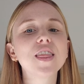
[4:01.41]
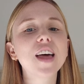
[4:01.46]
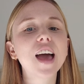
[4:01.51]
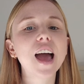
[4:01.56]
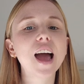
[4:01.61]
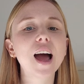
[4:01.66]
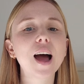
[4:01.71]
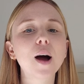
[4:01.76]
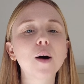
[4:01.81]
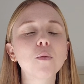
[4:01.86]

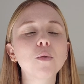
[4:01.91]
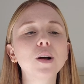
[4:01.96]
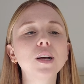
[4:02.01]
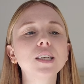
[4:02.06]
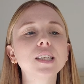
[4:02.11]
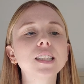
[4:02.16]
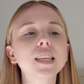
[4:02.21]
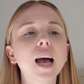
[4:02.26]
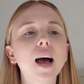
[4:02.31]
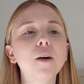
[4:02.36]
There
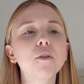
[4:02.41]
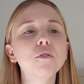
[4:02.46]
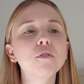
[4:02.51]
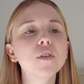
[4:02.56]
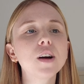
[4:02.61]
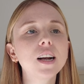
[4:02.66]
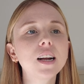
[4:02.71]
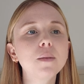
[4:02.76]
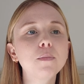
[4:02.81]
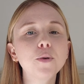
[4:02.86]
was a
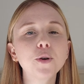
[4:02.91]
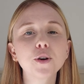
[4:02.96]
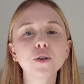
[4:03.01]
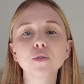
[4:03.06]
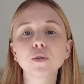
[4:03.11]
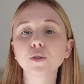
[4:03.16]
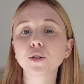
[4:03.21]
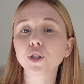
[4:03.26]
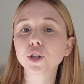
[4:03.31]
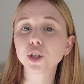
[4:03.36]
really
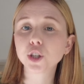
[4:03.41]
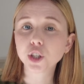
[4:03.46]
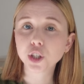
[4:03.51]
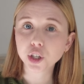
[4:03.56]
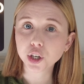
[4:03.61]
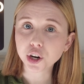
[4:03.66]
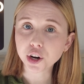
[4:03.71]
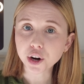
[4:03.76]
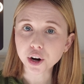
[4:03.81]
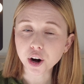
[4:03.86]
beautiful
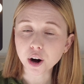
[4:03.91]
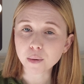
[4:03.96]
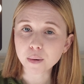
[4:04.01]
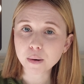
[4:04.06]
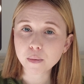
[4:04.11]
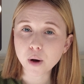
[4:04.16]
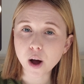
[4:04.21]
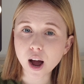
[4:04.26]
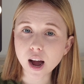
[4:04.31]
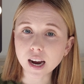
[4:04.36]
studio
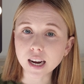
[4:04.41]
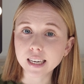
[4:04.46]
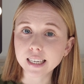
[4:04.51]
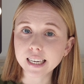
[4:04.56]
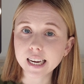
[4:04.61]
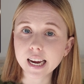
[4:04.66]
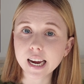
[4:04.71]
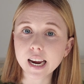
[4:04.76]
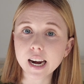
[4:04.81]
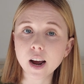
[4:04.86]
we
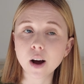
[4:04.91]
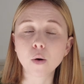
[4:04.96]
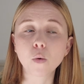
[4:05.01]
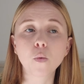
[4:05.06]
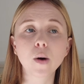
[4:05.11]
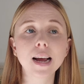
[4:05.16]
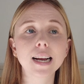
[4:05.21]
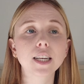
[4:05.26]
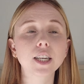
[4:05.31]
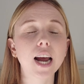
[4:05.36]
worked in,
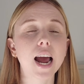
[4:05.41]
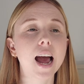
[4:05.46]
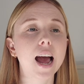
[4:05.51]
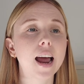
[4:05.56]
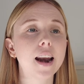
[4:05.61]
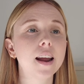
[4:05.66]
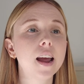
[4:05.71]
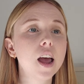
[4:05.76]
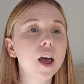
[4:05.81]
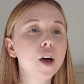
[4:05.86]
which
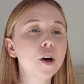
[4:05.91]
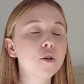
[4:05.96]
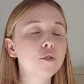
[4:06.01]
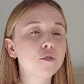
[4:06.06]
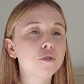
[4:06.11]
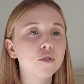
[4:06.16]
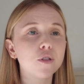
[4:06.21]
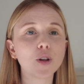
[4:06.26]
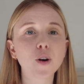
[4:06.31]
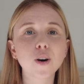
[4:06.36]
had
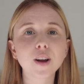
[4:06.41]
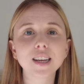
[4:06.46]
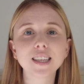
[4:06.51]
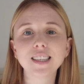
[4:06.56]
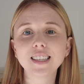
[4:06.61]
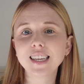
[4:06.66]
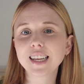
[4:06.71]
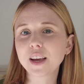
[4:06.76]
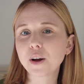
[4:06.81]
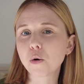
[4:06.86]

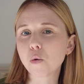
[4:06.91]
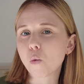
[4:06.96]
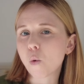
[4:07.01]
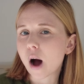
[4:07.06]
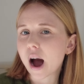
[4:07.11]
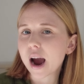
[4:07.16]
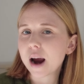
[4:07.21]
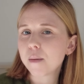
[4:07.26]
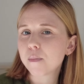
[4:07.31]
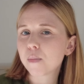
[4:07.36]
floor-to-ceiling
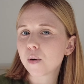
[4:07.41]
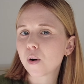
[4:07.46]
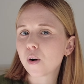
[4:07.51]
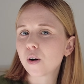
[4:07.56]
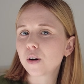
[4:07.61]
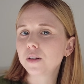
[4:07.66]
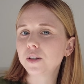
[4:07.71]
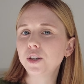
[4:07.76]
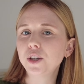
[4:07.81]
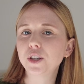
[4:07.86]

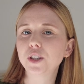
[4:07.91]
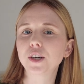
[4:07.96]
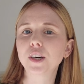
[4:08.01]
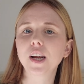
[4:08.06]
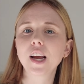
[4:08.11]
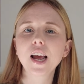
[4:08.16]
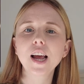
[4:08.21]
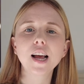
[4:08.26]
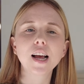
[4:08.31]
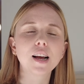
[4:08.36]
whiteboards you
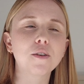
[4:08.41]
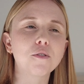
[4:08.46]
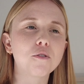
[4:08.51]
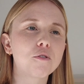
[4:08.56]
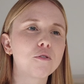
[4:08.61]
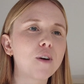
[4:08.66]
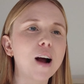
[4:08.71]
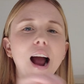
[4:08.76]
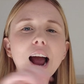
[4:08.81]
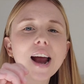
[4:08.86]
could
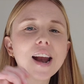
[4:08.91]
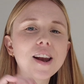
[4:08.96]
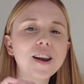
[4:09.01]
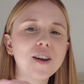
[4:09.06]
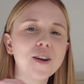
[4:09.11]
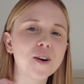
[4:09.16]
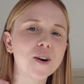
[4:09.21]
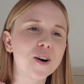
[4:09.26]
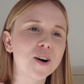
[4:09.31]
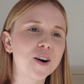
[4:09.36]
write
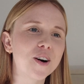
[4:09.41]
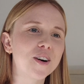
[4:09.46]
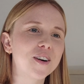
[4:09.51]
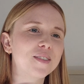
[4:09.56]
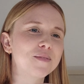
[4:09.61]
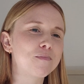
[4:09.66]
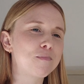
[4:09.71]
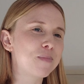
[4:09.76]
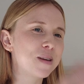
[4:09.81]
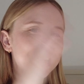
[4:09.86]

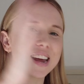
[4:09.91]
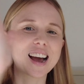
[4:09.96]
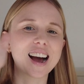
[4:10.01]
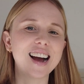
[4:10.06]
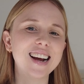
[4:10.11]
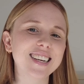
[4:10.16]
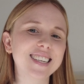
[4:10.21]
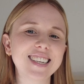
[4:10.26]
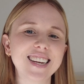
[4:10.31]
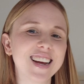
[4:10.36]
your big
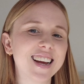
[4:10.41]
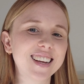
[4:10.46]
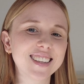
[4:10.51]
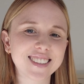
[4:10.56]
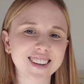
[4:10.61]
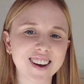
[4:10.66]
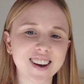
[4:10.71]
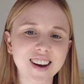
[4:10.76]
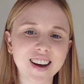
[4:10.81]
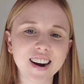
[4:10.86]

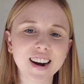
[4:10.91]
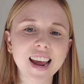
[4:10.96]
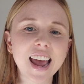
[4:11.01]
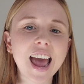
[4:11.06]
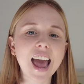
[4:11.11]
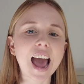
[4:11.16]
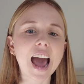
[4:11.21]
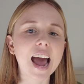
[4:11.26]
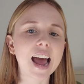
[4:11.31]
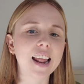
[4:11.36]
ideas on,
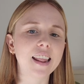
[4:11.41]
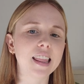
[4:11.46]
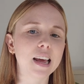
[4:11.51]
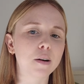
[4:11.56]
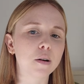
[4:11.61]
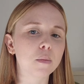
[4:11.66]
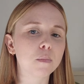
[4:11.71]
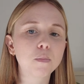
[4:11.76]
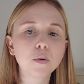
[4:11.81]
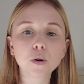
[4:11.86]
and
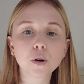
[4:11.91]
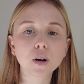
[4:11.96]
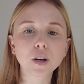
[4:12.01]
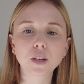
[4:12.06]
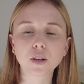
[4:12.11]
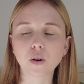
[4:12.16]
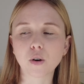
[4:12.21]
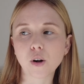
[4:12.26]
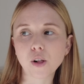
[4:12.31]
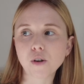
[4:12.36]
there were
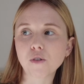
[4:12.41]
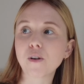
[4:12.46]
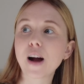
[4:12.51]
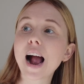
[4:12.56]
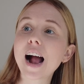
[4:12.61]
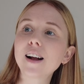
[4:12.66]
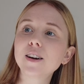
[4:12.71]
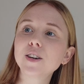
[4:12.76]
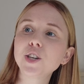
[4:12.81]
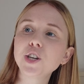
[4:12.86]
books all
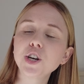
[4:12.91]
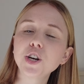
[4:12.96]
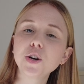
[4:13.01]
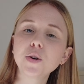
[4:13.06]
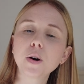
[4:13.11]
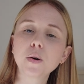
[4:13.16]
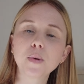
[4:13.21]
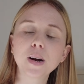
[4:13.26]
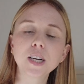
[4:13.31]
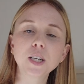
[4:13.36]
around
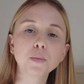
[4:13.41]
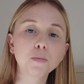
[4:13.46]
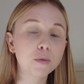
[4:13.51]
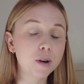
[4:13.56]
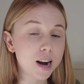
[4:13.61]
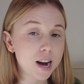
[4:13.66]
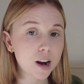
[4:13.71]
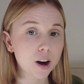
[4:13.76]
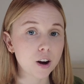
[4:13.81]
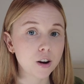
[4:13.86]
you, which
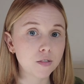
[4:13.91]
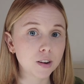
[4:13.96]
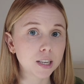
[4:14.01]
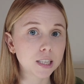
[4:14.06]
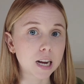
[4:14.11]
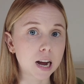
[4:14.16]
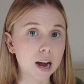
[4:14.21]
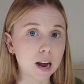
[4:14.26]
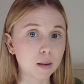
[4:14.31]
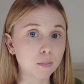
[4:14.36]

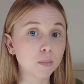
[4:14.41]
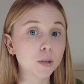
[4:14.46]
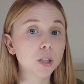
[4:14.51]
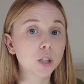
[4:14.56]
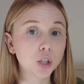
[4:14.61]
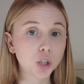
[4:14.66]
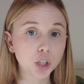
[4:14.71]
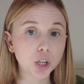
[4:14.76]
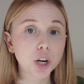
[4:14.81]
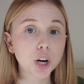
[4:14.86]
pre-COVID times,
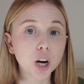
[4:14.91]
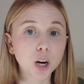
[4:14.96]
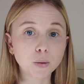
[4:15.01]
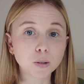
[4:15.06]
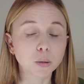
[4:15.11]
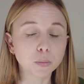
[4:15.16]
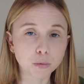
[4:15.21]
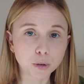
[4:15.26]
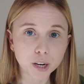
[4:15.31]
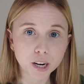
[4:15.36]
the studio
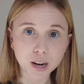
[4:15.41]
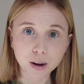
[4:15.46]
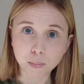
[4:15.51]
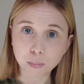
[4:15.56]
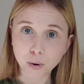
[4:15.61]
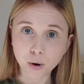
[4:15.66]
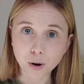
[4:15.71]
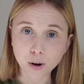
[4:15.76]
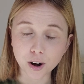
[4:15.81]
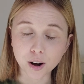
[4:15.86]
was pretty
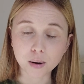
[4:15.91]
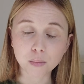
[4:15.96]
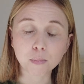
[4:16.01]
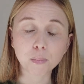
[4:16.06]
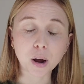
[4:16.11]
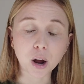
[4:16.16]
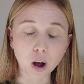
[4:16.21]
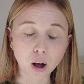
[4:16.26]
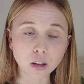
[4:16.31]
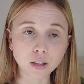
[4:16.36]
important
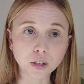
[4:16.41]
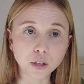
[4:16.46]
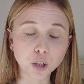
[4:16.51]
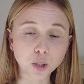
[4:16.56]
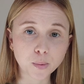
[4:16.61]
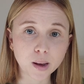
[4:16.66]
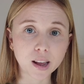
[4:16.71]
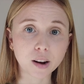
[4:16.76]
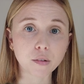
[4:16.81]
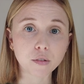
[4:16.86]
because you
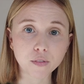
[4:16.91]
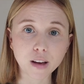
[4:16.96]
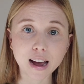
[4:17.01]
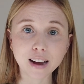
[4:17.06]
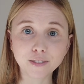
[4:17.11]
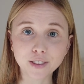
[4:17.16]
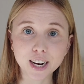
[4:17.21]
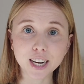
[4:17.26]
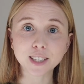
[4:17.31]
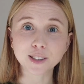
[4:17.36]
spent
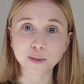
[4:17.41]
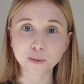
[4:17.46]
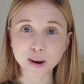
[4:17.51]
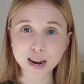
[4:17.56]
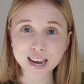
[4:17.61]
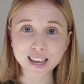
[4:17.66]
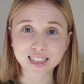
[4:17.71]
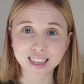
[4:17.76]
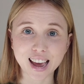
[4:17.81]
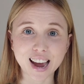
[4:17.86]
5 days a
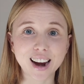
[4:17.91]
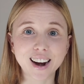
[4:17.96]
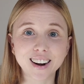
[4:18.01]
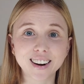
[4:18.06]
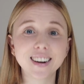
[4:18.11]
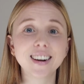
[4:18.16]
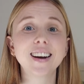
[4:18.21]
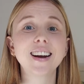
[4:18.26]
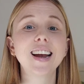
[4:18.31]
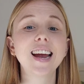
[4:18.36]
week
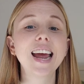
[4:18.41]
there.